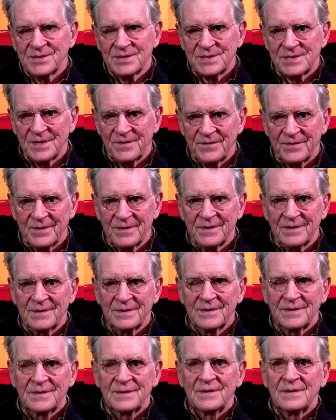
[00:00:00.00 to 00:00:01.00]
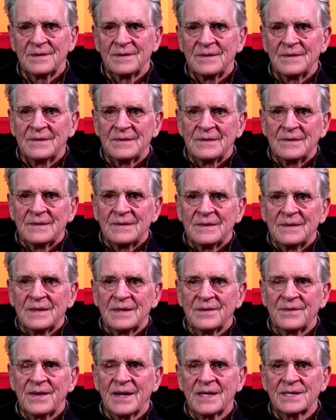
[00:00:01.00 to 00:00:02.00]
to suffer.
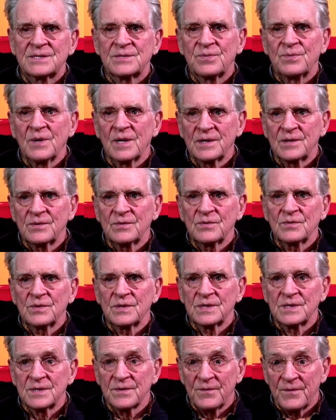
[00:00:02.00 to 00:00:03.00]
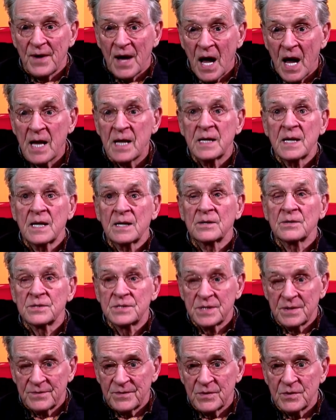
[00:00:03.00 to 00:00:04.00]
And that's what the divine
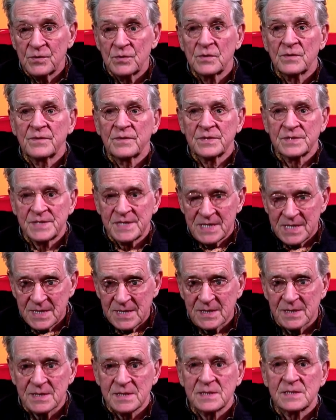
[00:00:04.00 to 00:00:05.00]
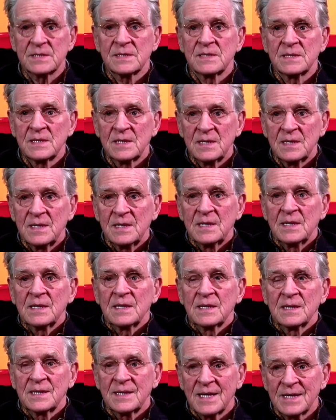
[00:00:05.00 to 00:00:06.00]
energy of the universe is.
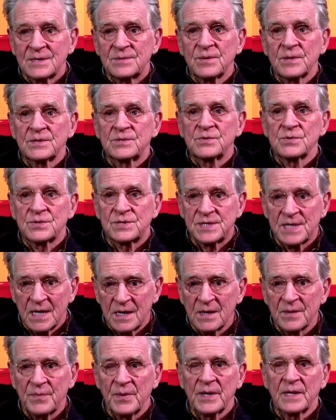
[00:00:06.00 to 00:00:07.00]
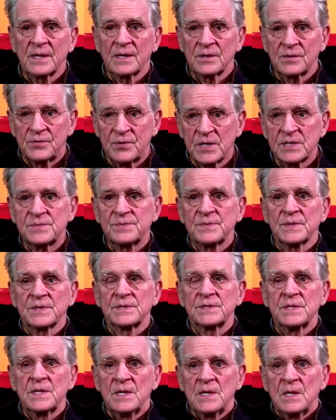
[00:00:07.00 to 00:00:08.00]
And that's what you celebrate on
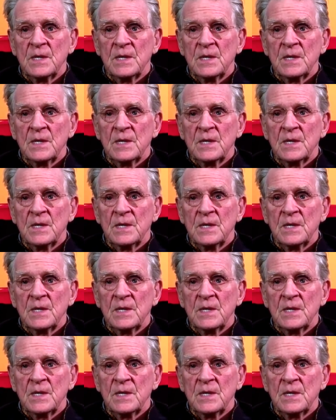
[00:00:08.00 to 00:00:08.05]
Christmas,